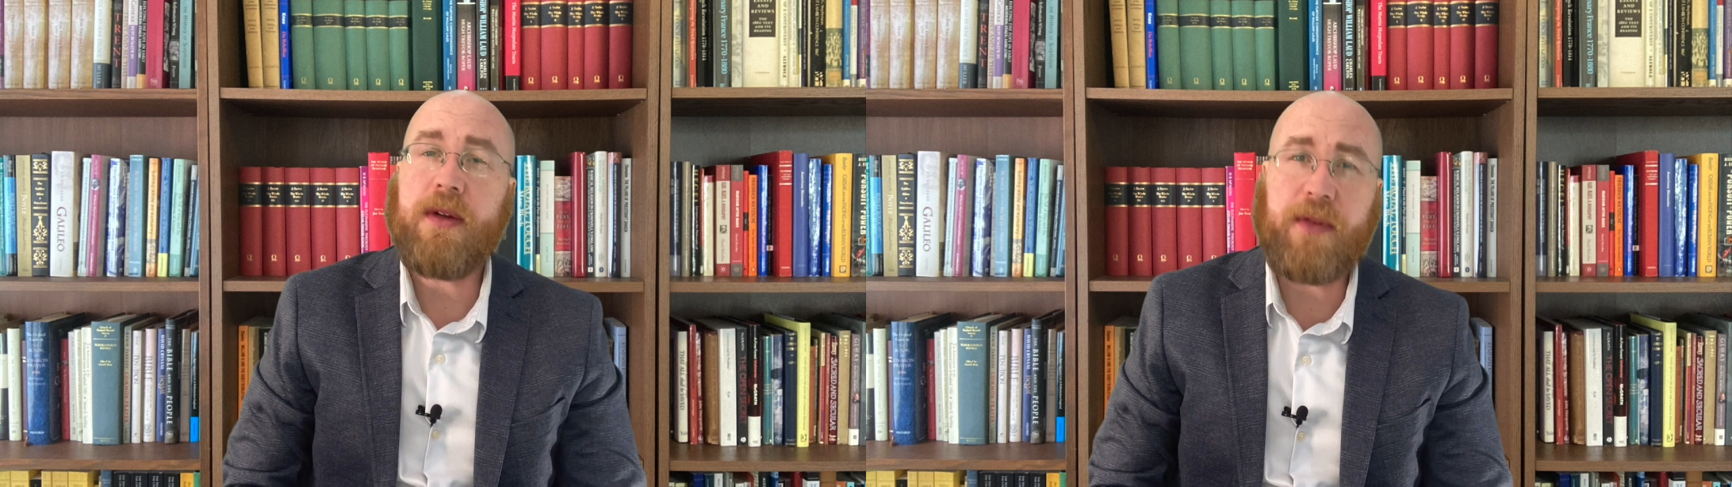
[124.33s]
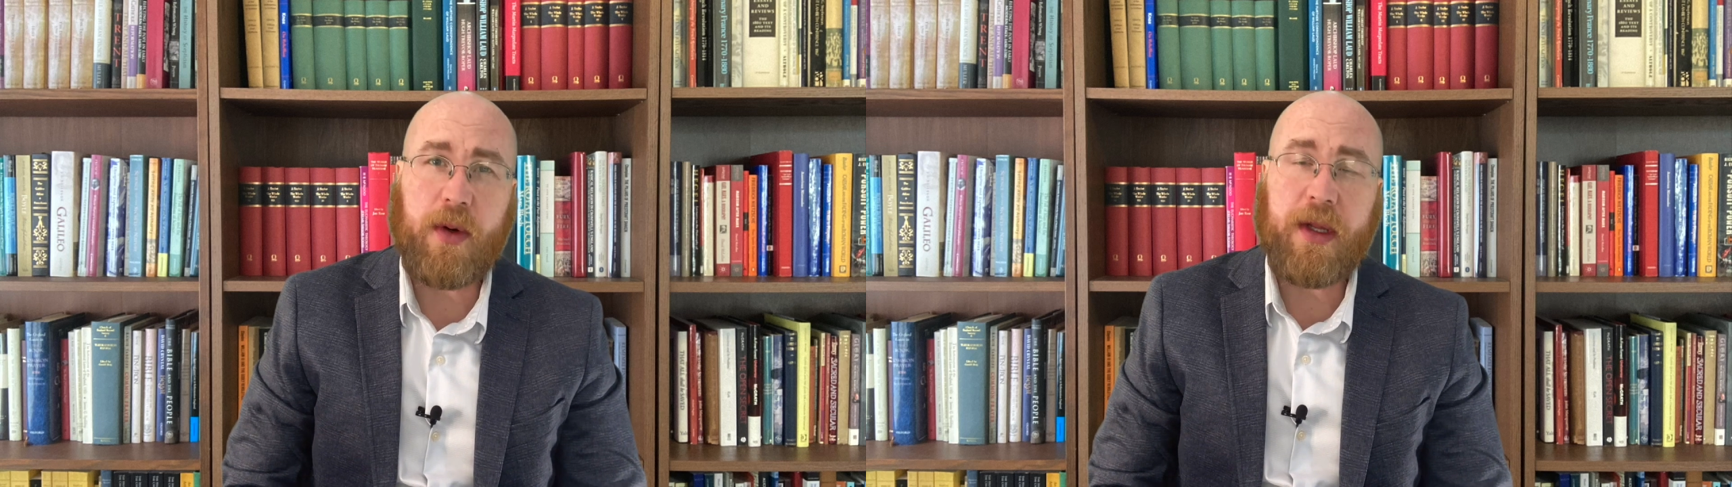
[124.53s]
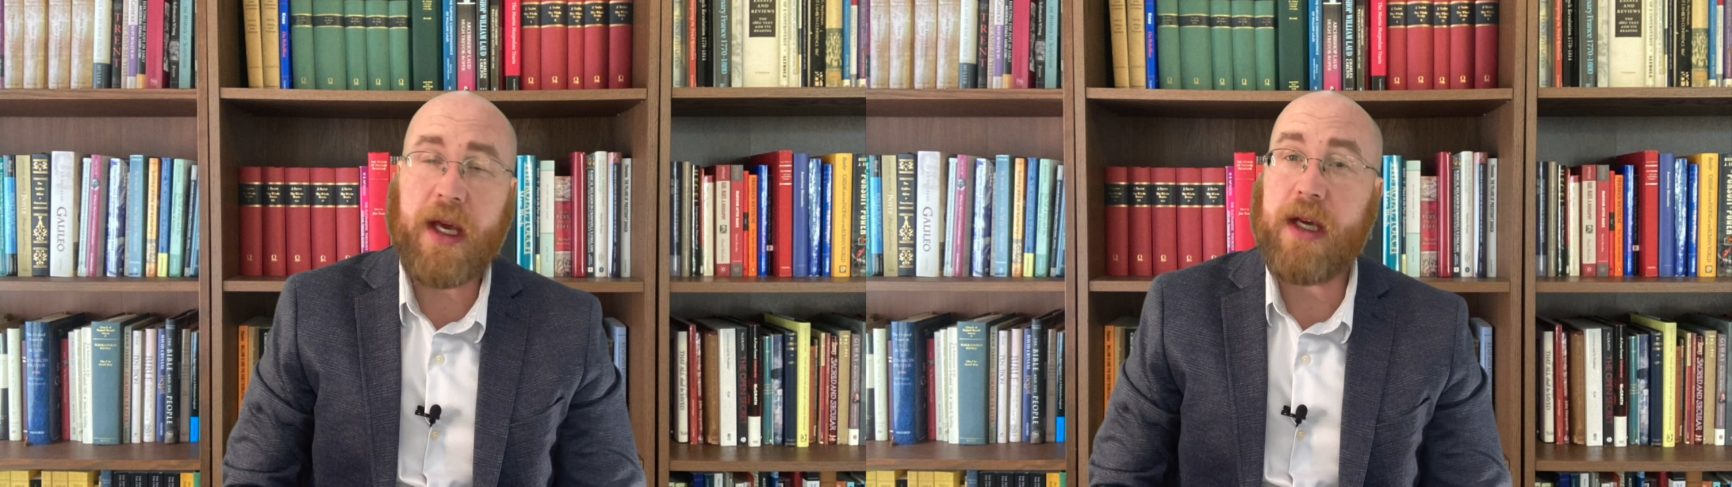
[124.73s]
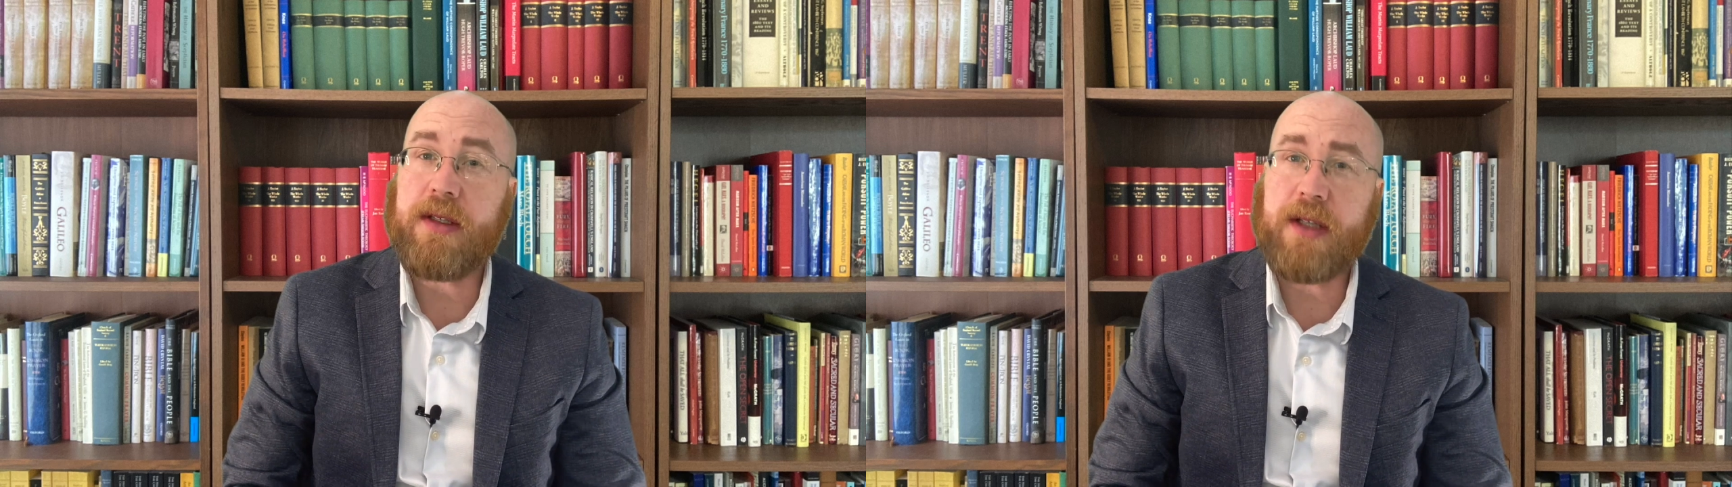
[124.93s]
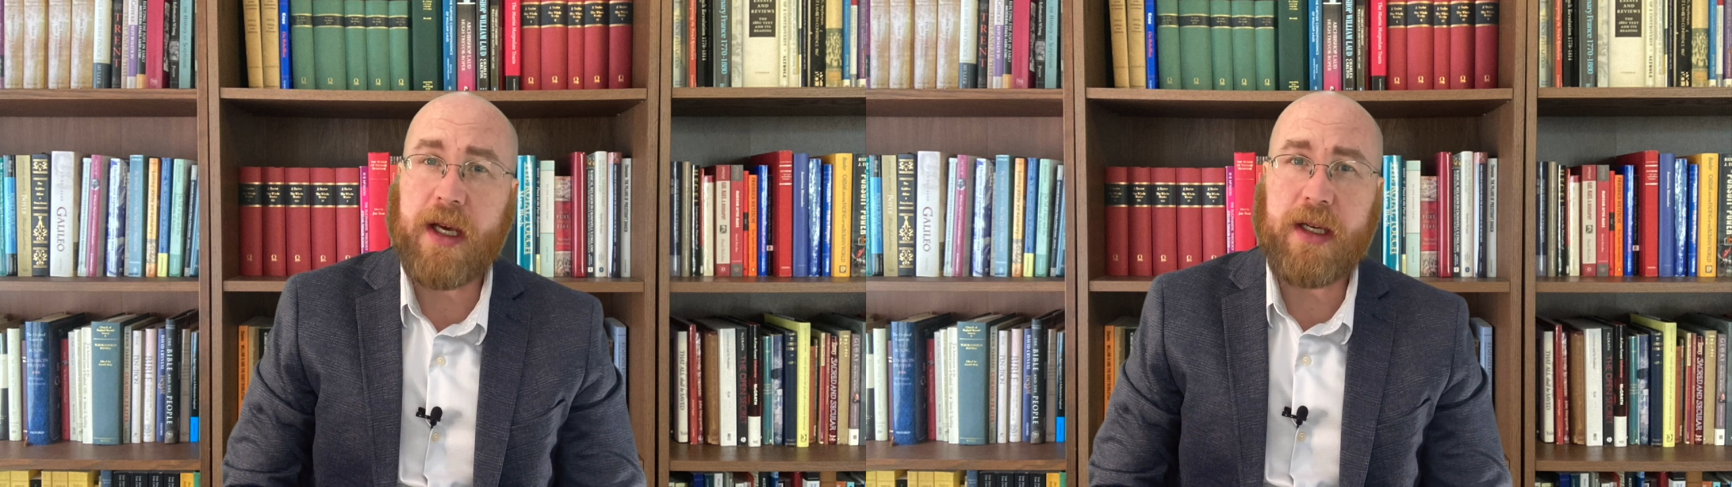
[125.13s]
voting
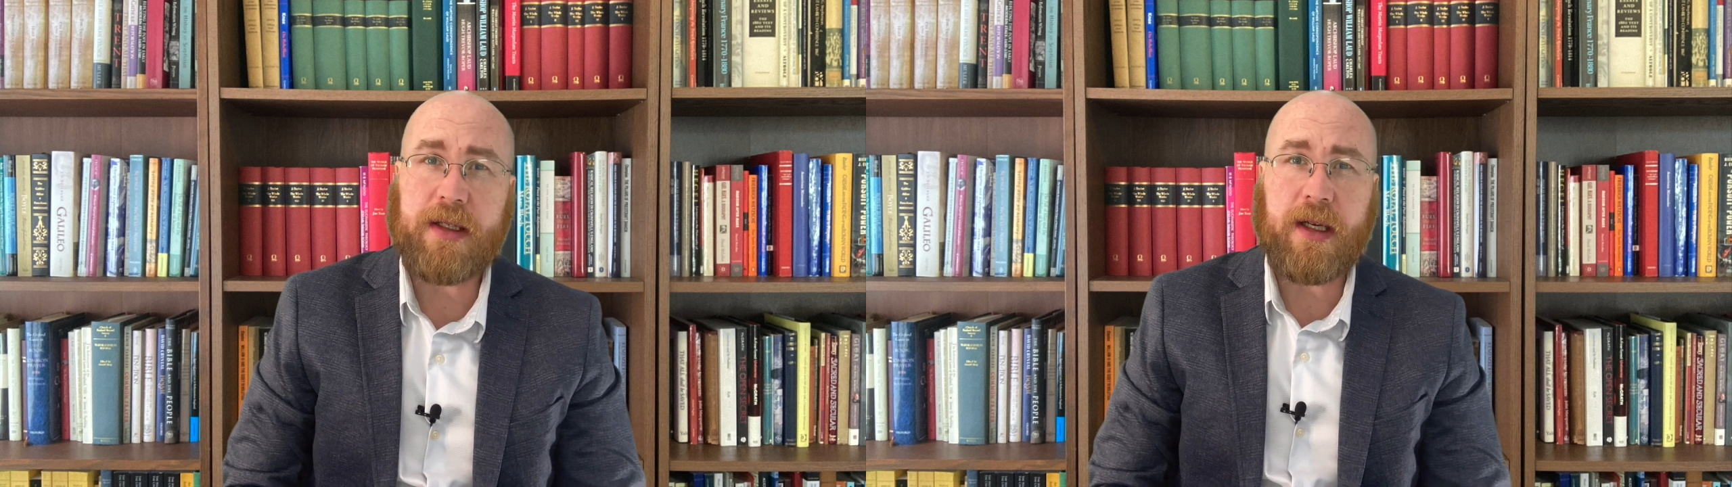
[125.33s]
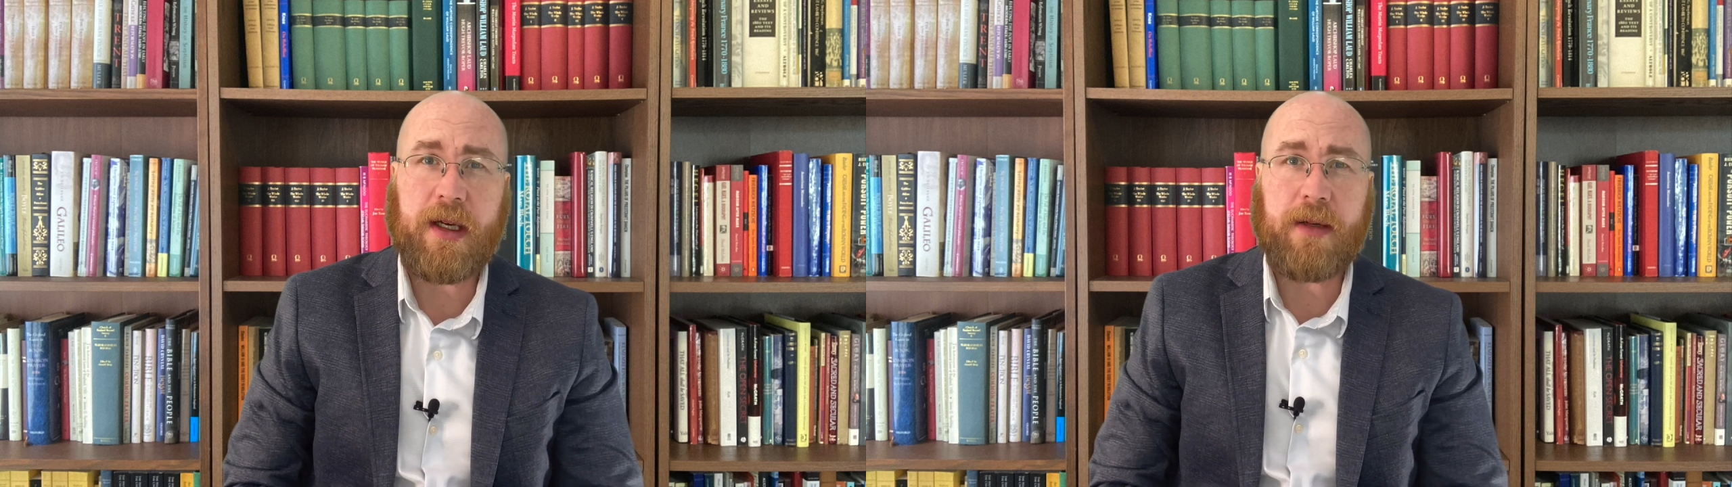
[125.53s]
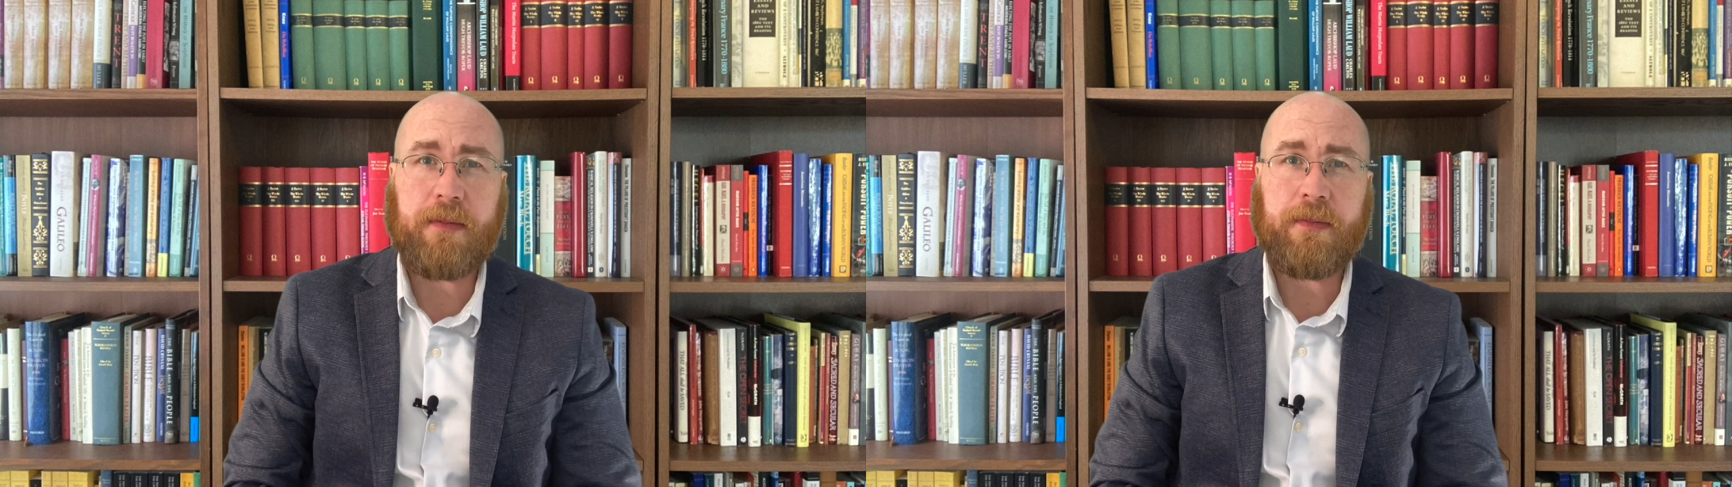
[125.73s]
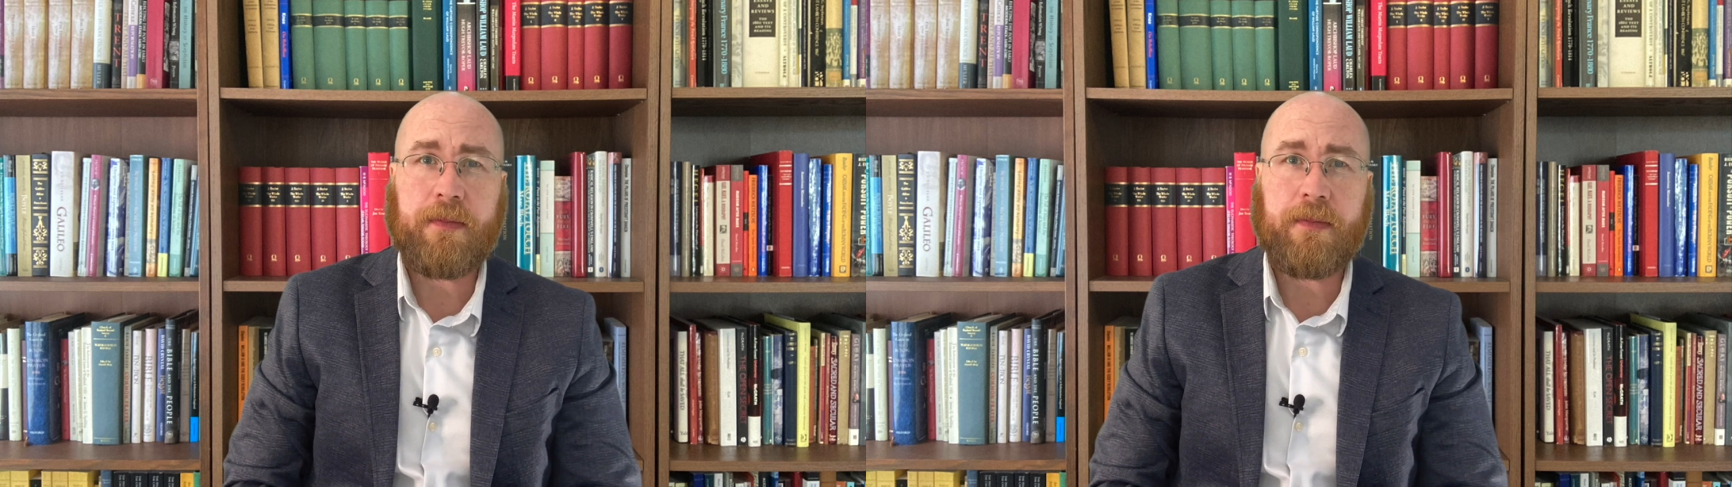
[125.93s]
age to 18.